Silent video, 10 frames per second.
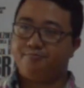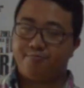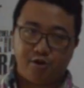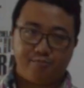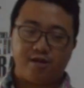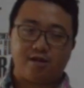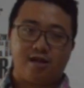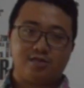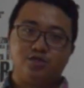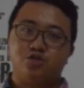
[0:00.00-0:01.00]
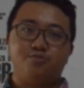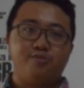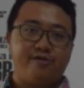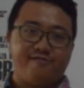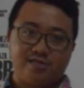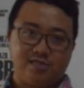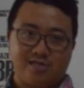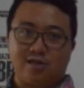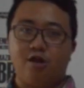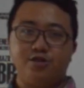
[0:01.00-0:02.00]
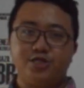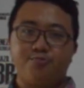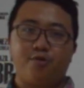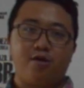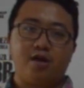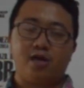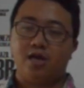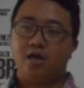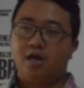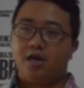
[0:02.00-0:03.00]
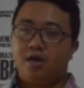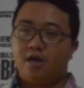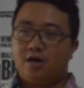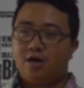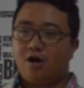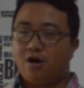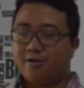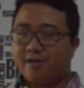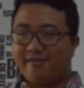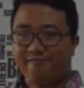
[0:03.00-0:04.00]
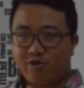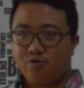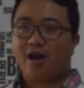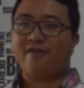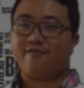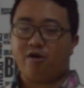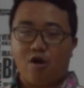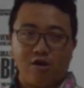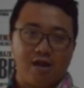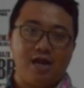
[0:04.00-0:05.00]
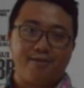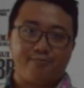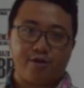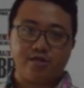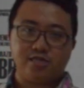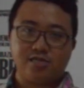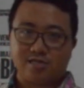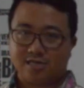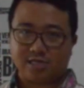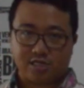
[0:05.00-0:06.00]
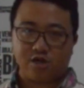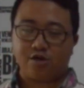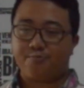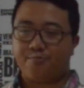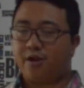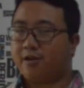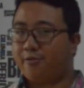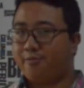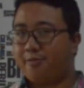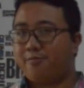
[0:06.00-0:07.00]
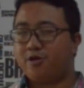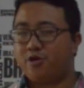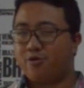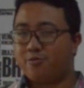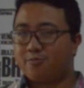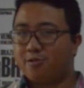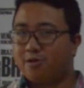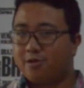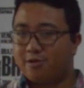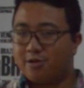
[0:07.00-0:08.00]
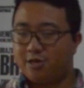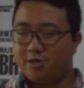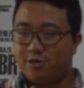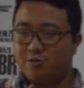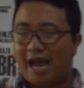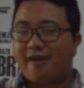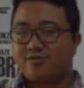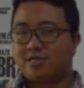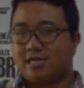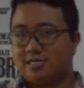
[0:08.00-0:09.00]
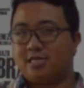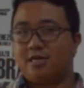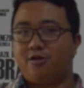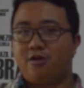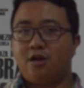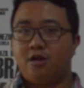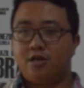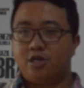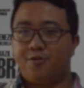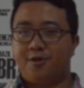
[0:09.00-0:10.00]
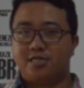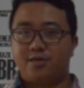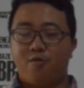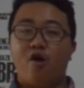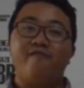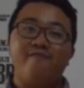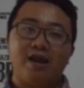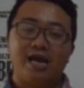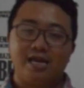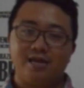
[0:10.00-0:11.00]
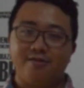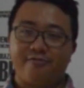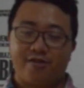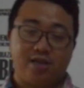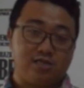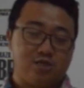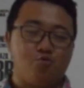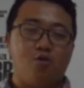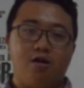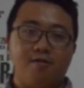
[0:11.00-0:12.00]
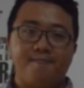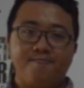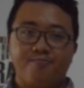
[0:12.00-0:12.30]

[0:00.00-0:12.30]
middle class consumer, if it's a technology product, if you have an online presence, that's good. But remember, you have to consider doing some offline things as well.